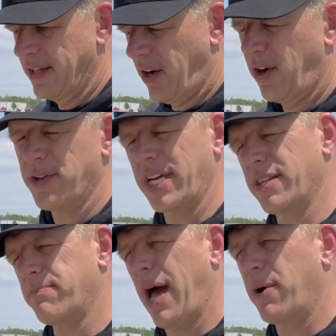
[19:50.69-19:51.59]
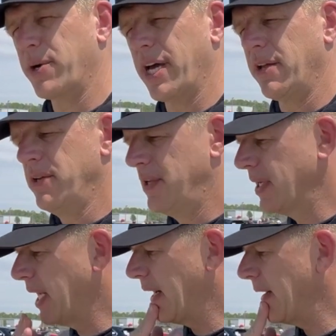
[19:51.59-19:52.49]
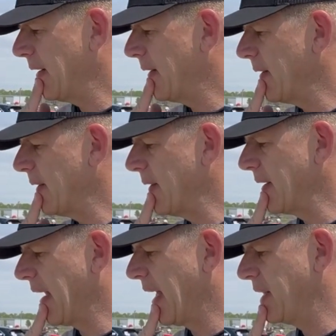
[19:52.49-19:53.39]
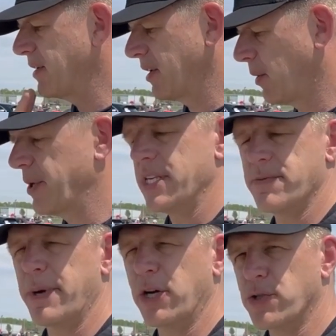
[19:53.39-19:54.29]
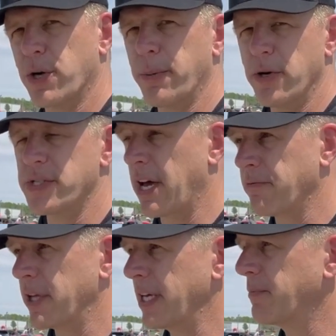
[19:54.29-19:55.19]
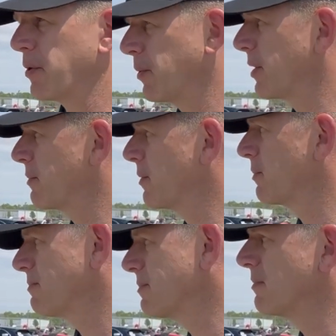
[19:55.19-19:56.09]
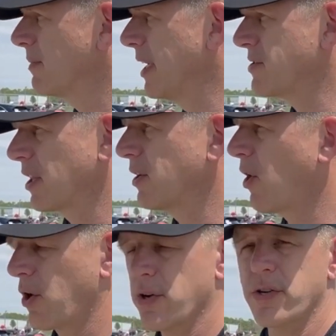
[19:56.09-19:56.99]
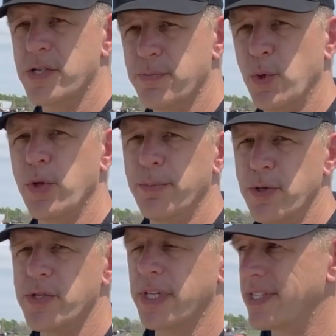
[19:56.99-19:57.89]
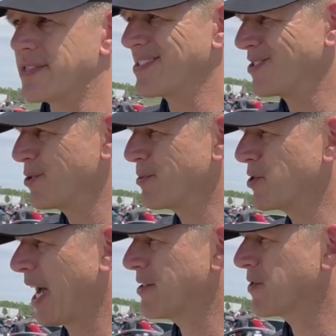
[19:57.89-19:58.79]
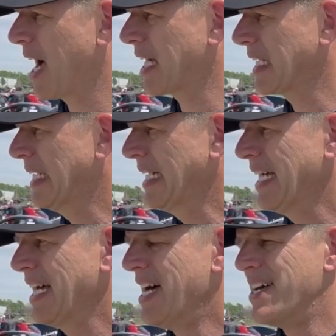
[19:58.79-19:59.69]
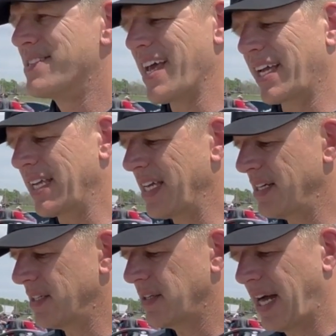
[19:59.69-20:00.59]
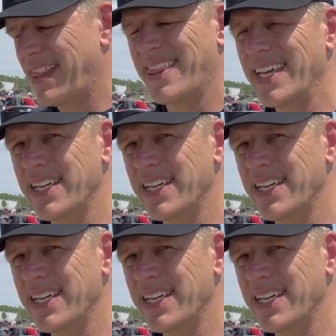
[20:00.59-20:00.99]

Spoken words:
Hard to get the power down, and with these bigger turbos, definitely it's a little harder to spool the boost on this super tight track. Second gear, I think